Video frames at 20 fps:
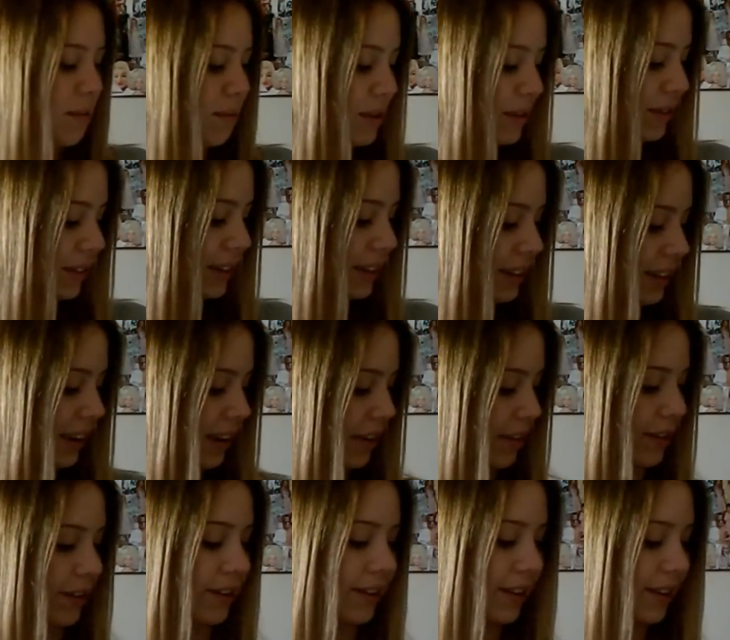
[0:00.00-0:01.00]
perfectly
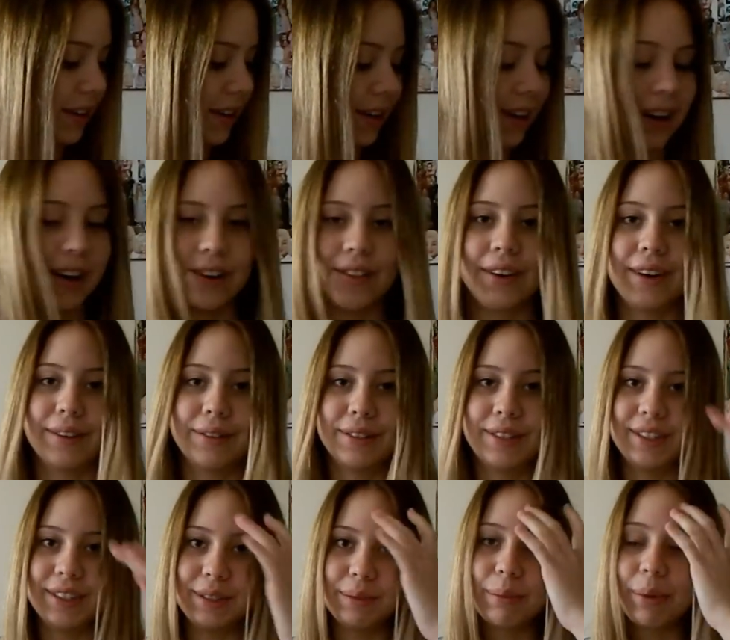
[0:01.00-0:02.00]
together. I thought it was
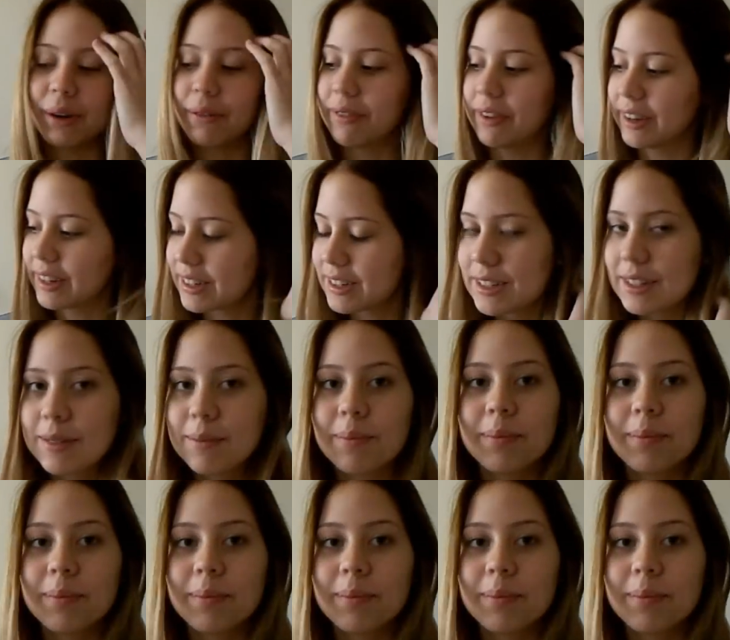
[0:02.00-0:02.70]
just perfect.